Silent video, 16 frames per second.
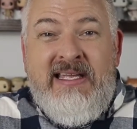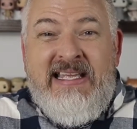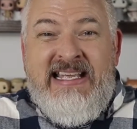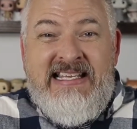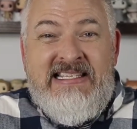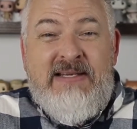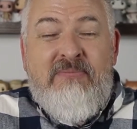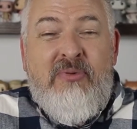
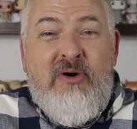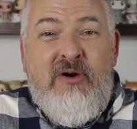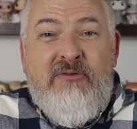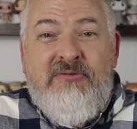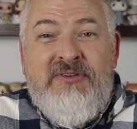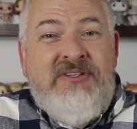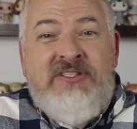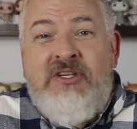Is it
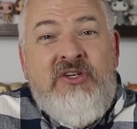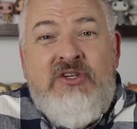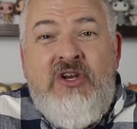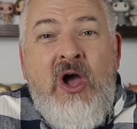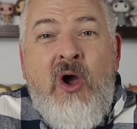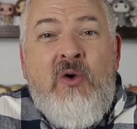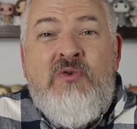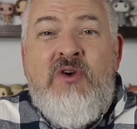perfect?
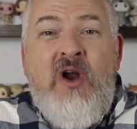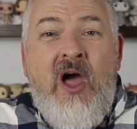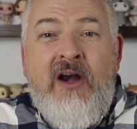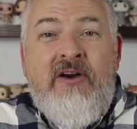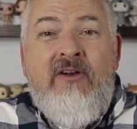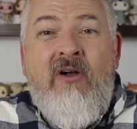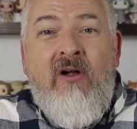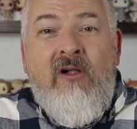No, not
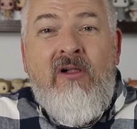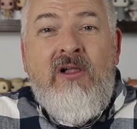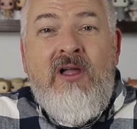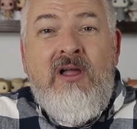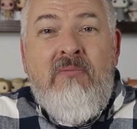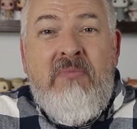at all.